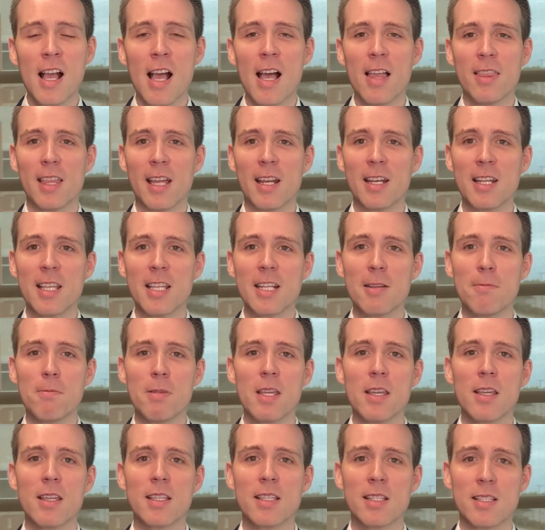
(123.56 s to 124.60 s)
that need to
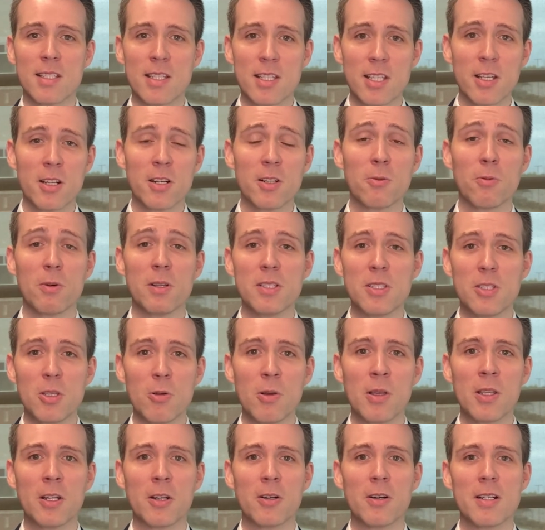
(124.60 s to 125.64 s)
be considered when
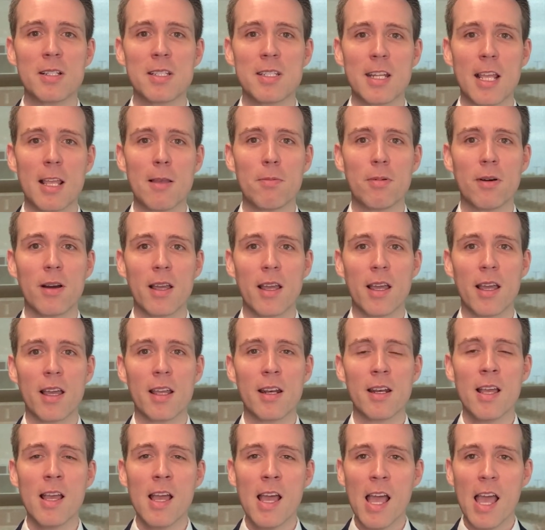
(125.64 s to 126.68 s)
doing your estate plan.
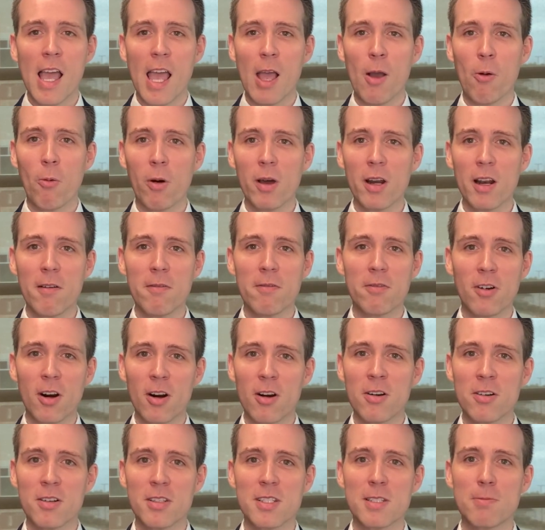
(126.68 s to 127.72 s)
And what I've
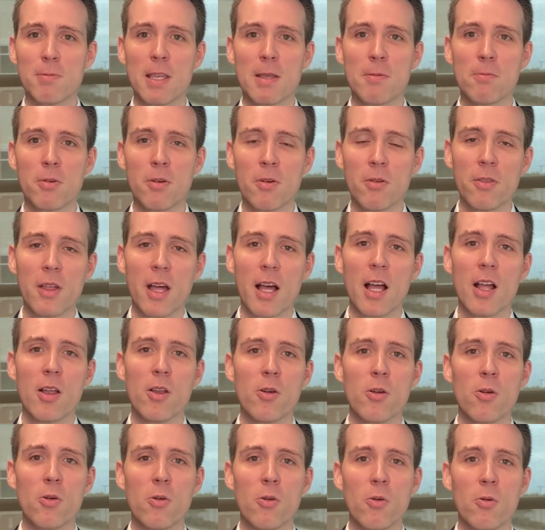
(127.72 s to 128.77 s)
learned is people that
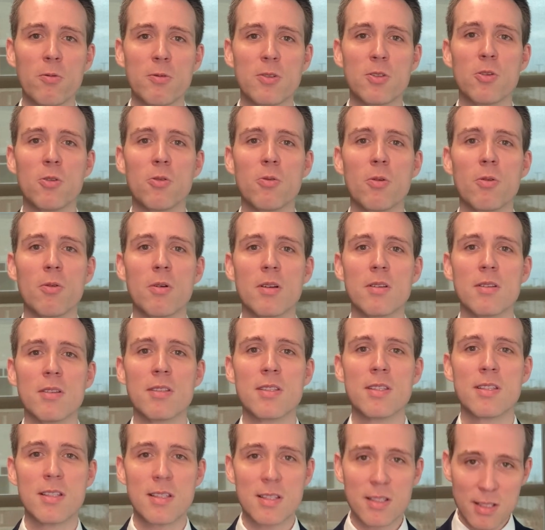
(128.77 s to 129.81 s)
who do
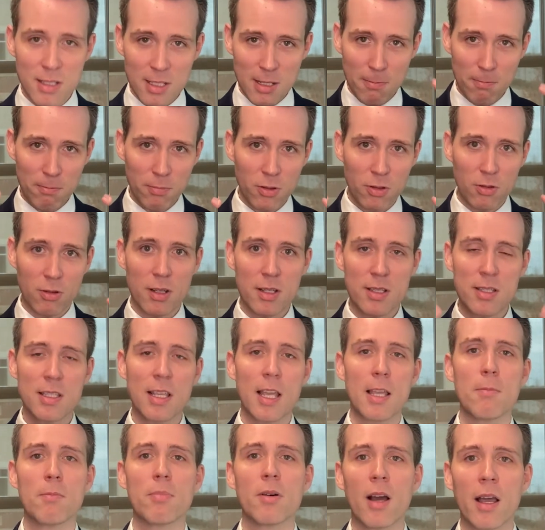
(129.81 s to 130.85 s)
simple
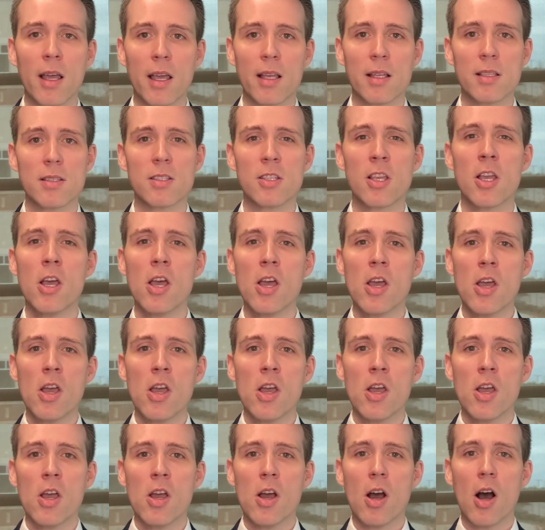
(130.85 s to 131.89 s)
estate plans
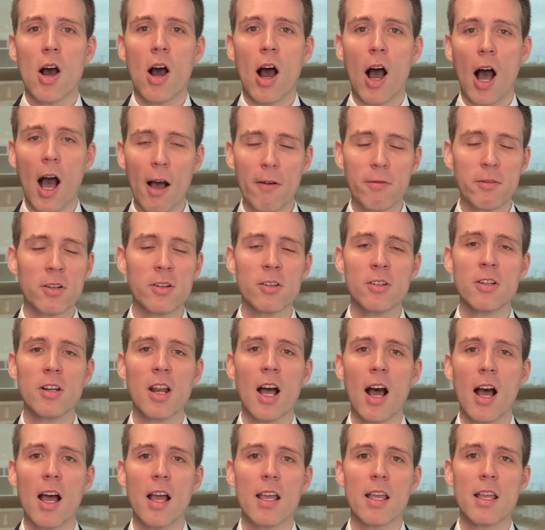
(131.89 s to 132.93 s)
often are
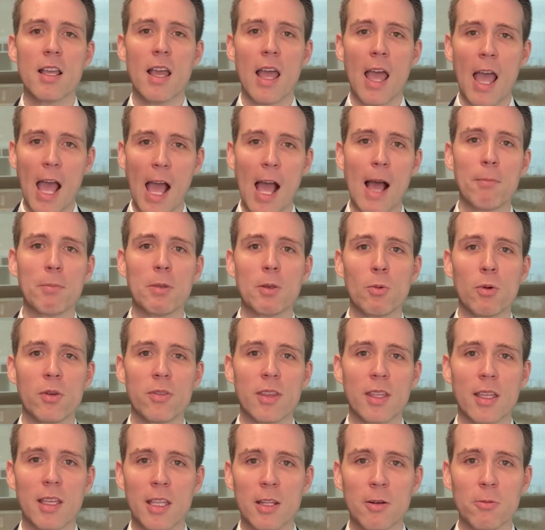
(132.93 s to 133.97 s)
not happy with
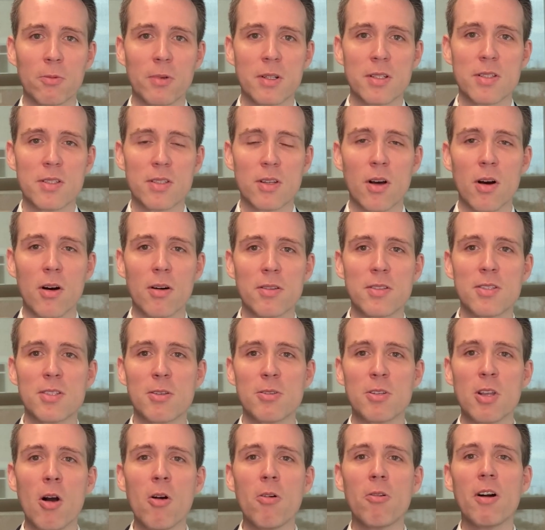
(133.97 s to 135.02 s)
the end result. So
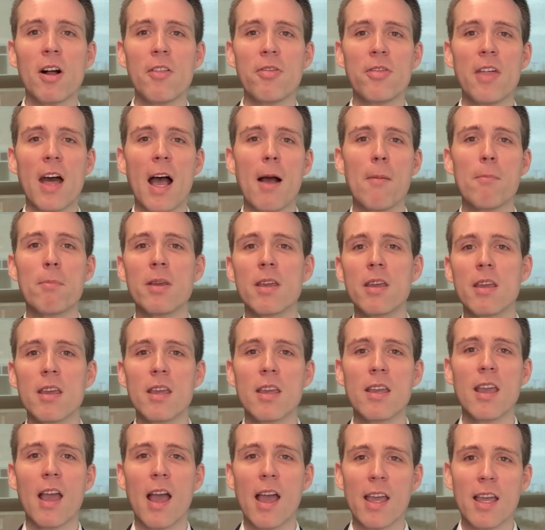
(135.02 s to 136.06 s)
don't let that
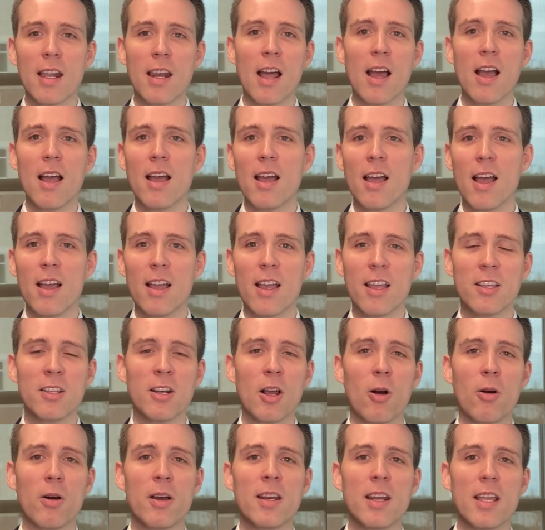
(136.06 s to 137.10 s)
be a, a, you
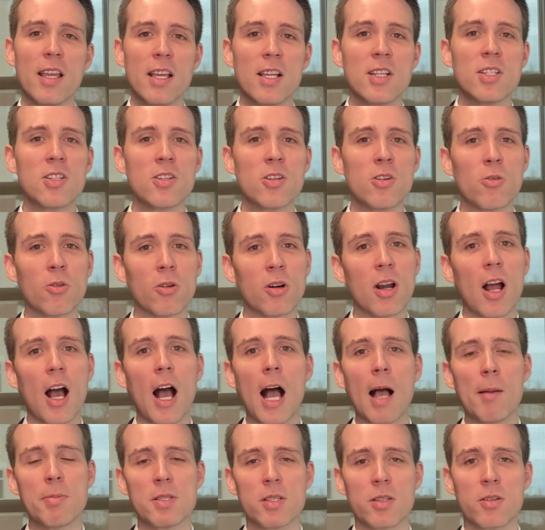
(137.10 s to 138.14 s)
know an issue or an
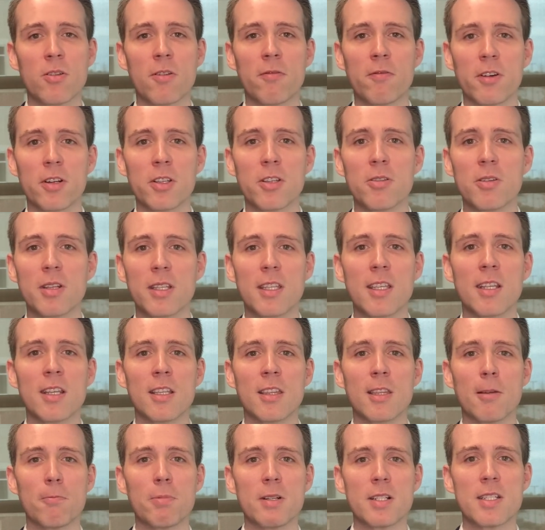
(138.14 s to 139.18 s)
obstacle for you to getting
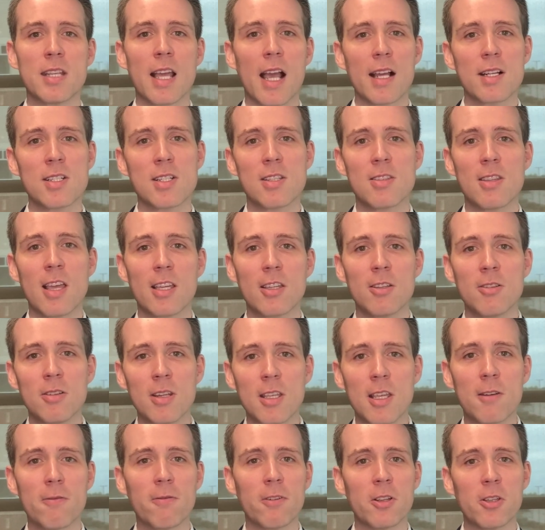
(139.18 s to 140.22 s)
the protection that you
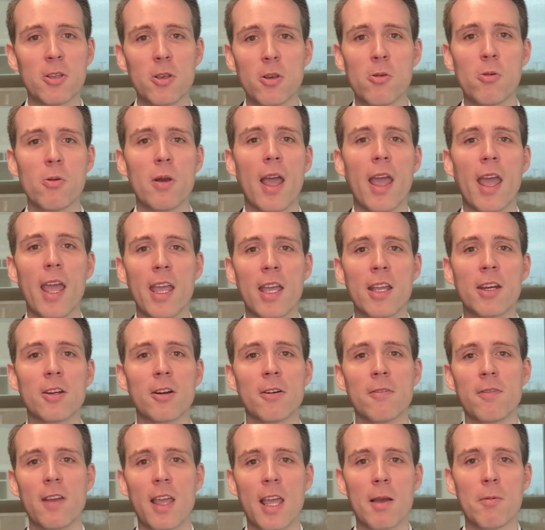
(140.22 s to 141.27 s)
need for you and your
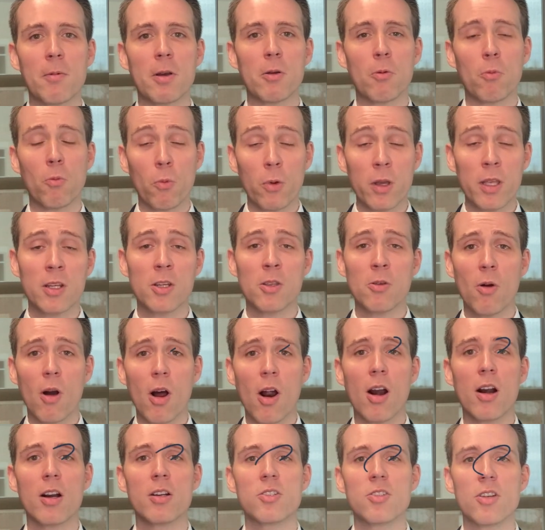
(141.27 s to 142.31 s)
family when you
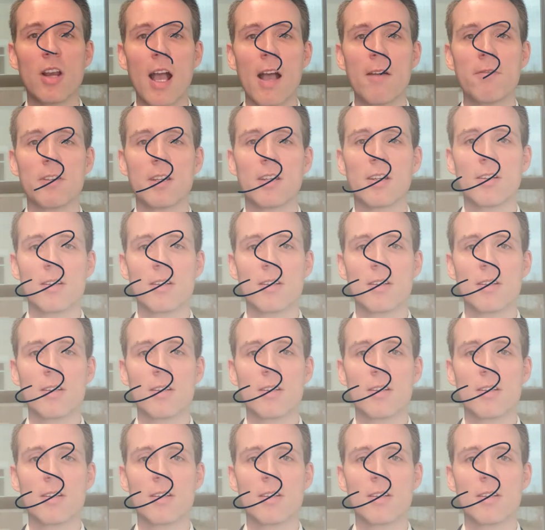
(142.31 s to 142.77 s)
are drafting your